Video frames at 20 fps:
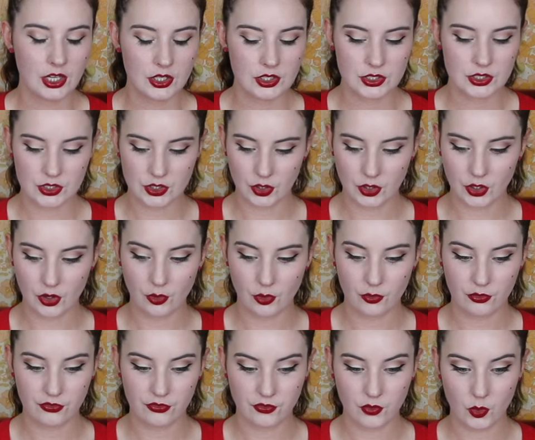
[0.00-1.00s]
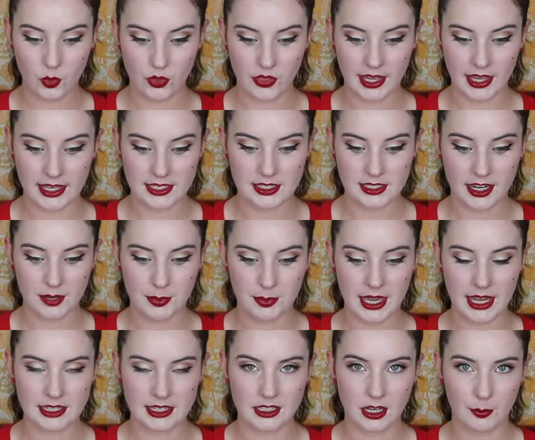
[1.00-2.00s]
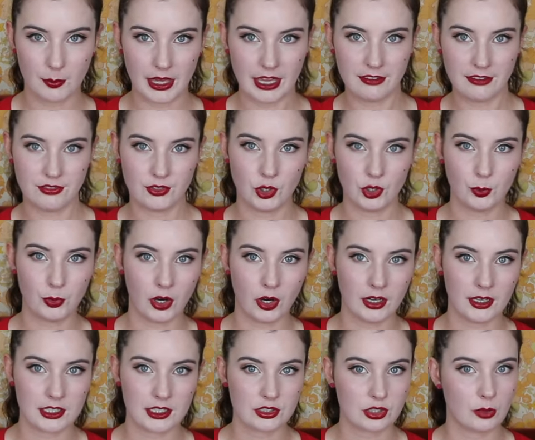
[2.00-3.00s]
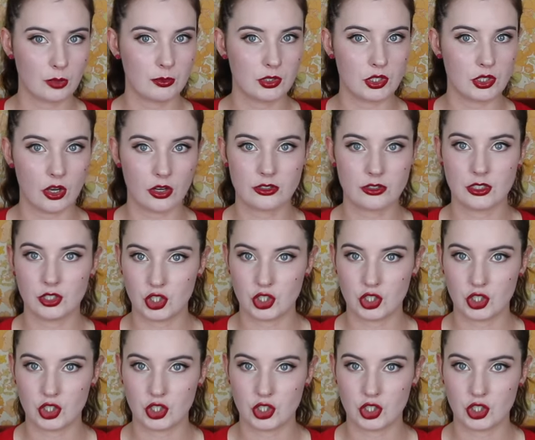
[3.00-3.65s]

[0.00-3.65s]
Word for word: So for that, I picked up a few products from Dr.